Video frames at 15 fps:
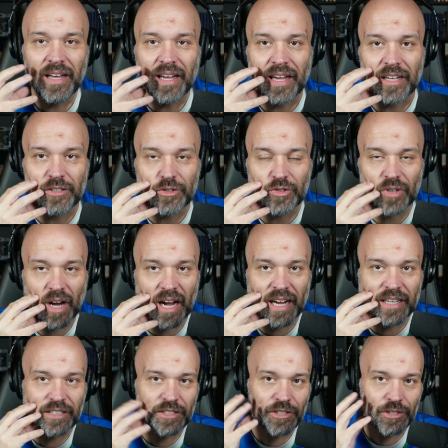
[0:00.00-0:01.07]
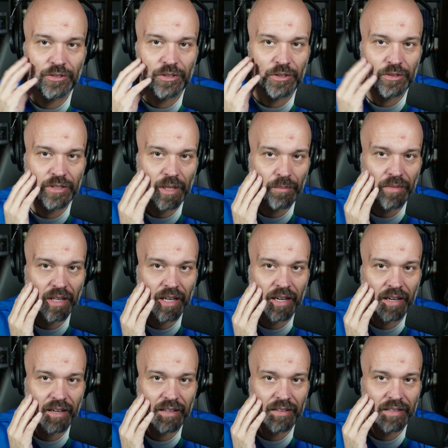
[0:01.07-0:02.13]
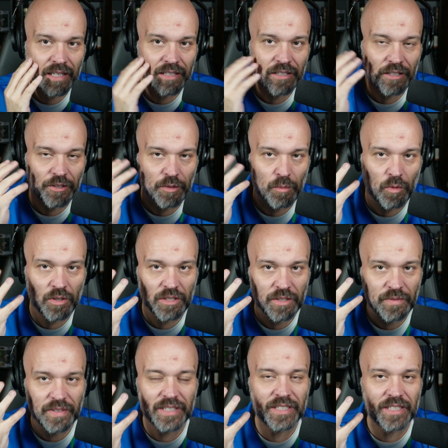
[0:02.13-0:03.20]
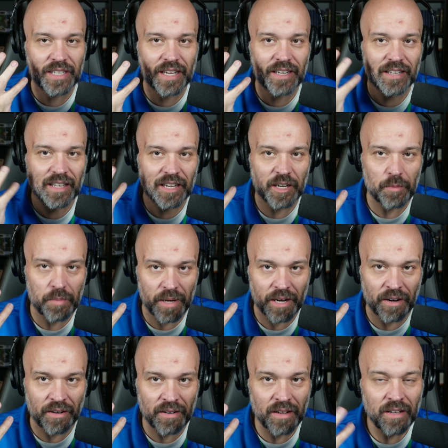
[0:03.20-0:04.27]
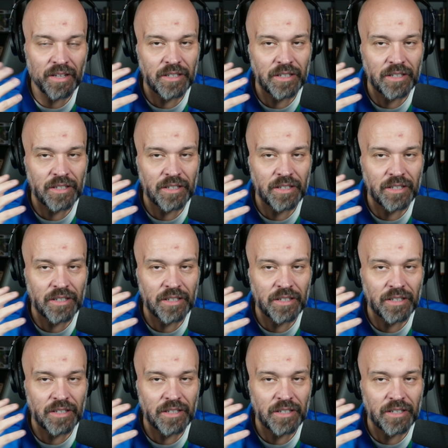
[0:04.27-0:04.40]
and trying to do something that's a little more sophisticated, like a beard.